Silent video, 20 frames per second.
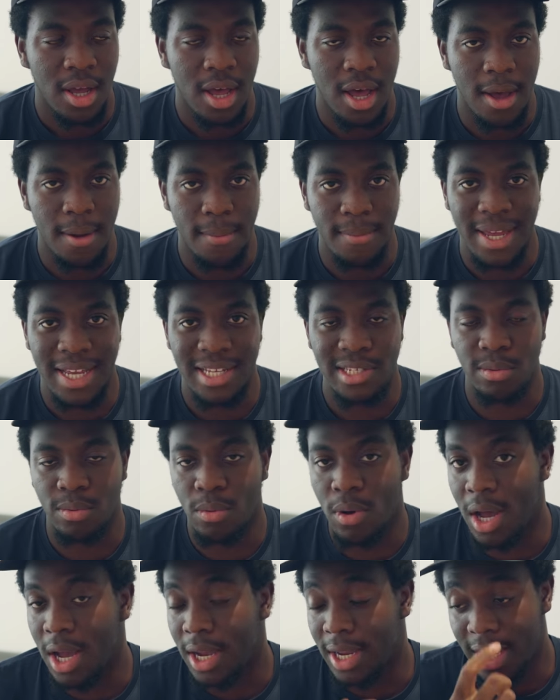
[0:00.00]
um, his
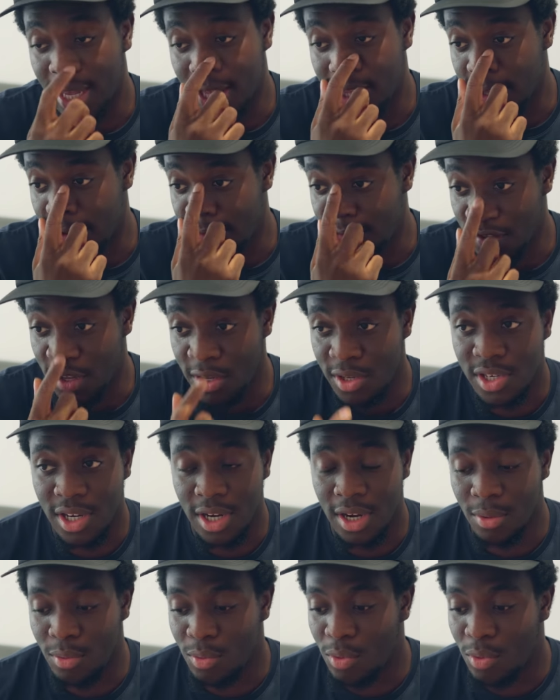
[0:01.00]
work in the future.